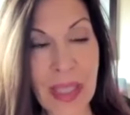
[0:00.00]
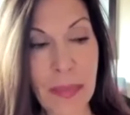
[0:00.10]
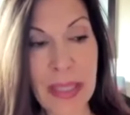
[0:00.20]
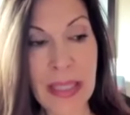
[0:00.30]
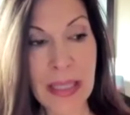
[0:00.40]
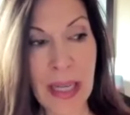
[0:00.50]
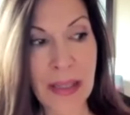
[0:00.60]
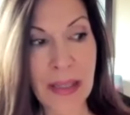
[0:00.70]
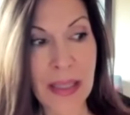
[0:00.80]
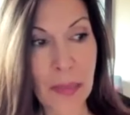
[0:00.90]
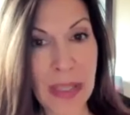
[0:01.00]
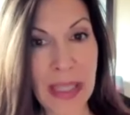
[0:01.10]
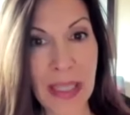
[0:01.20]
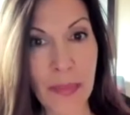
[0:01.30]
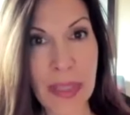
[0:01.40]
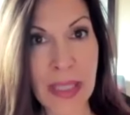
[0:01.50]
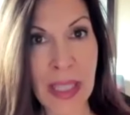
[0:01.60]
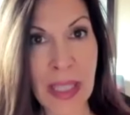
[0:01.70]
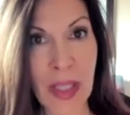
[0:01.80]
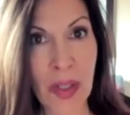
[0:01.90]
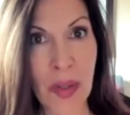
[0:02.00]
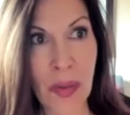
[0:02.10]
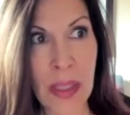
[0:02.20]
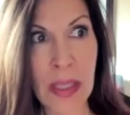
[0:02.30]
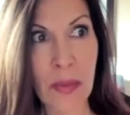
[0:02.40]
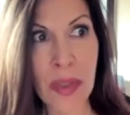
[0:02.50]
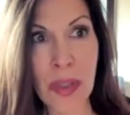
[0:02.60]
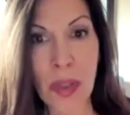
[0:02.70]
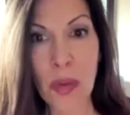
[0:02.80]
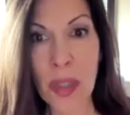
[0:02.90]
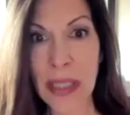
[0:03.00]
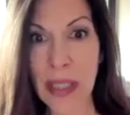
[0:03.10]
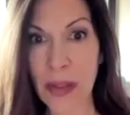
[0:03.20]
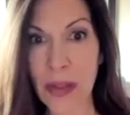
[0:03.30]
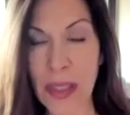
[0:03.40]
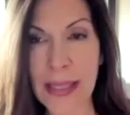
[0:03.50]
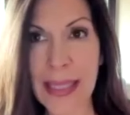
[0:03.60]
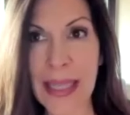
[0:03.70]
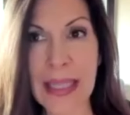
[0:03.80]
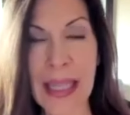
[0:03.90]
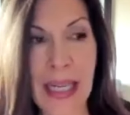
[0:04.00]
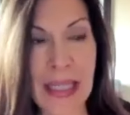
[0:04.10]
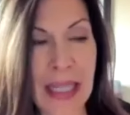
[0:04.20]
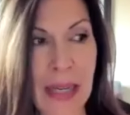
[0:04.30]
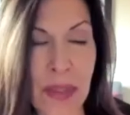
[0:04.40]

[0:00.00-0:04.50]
Peace on this planet, peace on the earth. It was so clear, just like that. And I